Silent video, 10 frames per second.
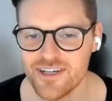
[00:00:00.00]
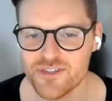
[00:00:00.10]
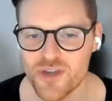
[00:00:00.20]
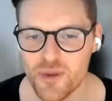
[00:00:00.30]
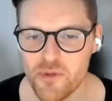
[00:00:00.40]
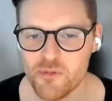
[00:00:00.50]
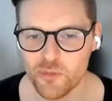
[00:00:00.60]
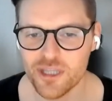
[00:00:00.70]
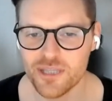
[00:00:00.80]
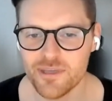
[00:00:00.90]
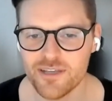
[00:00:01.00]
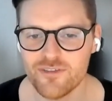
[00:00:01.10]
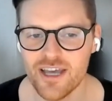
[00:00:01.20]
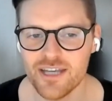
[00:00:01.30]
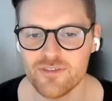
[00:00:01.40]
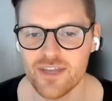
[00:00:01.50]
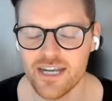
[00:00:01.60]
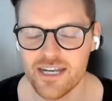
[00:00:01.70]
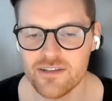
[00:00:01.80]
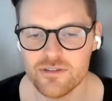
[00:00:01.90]
So I'm a really big fan of that.
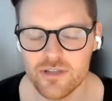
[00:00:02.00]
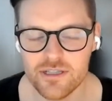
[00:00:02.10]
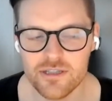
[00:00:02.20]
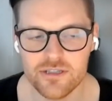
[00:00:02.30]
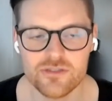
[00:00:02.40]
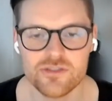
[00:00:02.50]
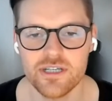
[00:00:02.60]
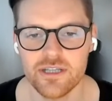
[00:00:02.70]
And like you're saying,